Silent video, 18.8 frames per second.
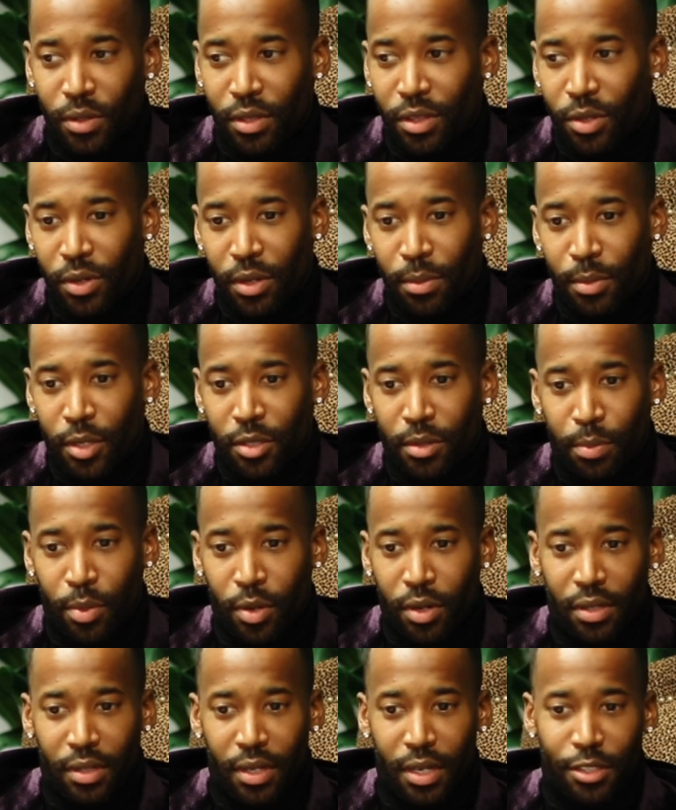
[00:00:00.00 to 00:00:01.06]
or 3 most
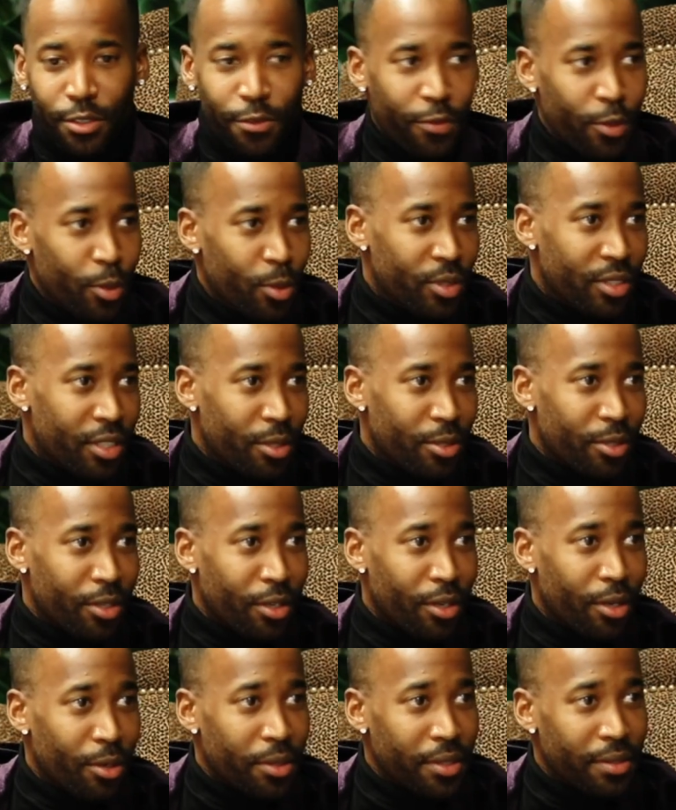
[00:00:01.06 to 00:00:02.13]
important things is food, shelter, and
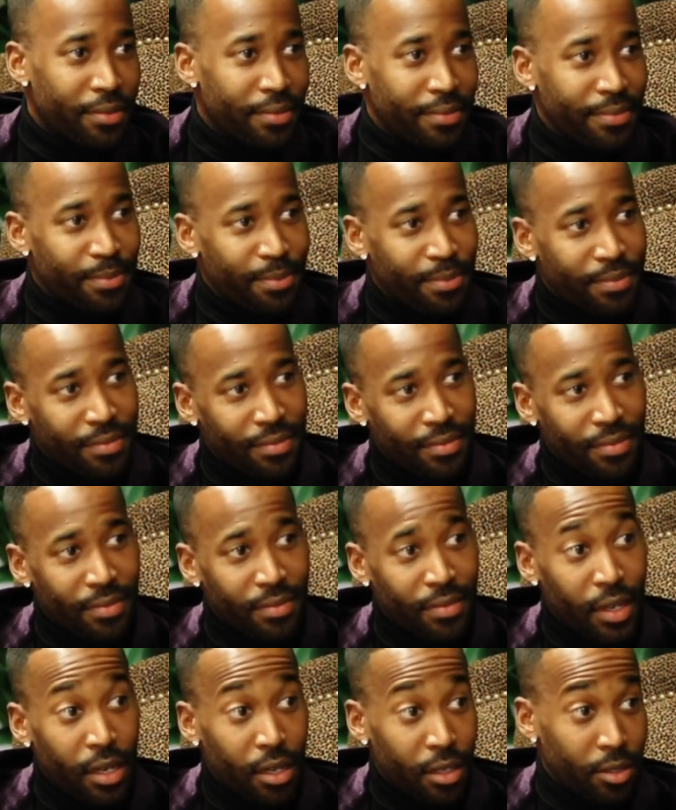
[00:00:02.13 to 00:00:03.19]
clothing.
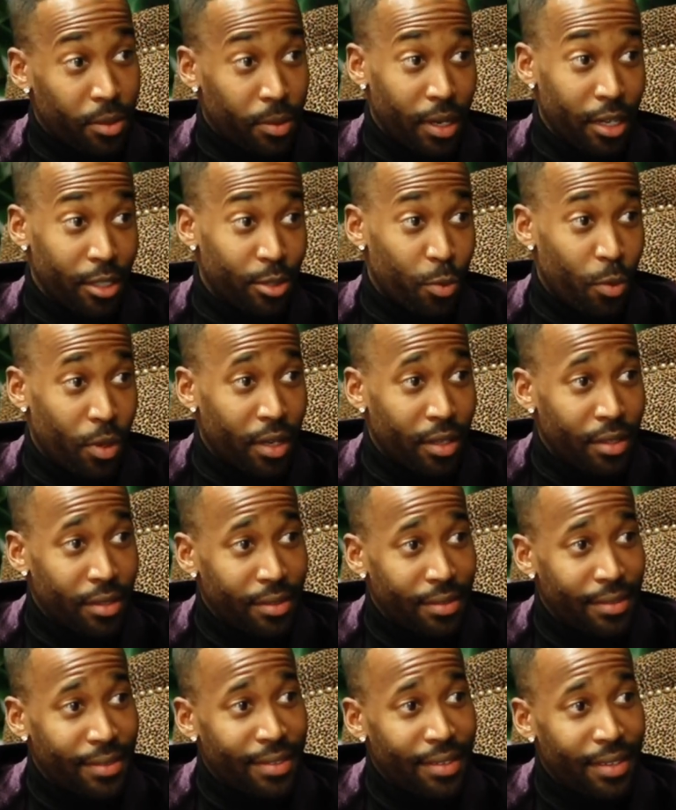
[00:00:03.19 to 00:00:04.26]
So guess what?
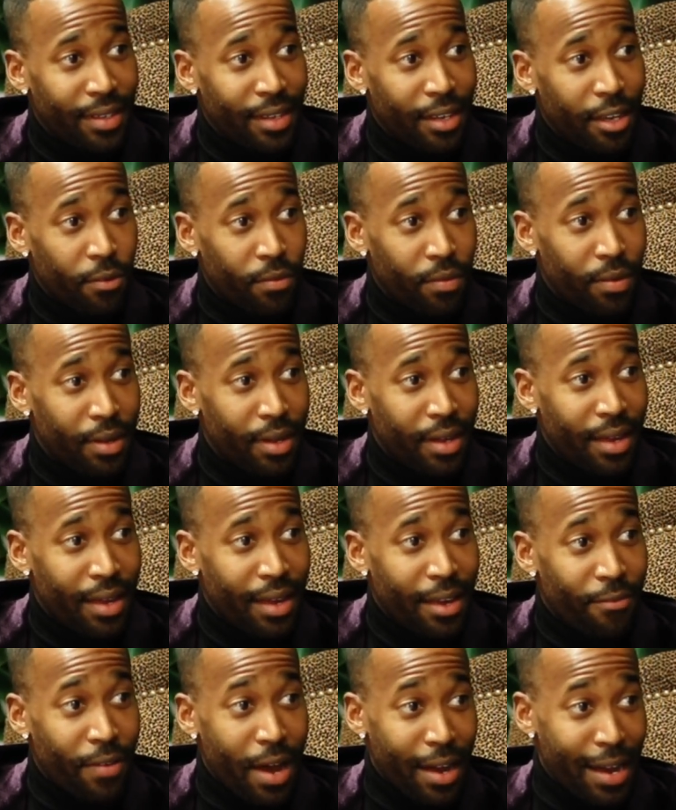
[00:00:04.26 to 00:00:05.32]

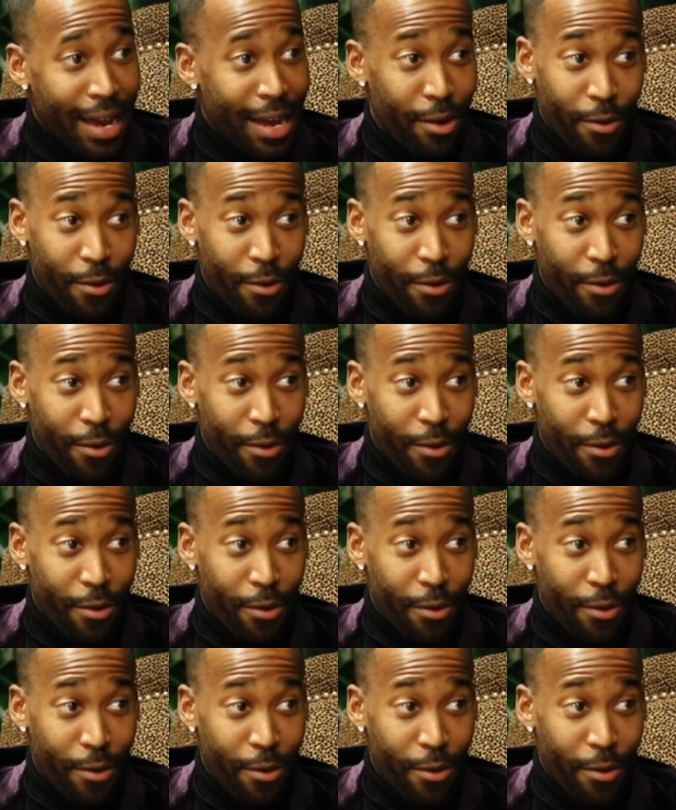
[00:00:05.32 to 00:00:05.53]
I got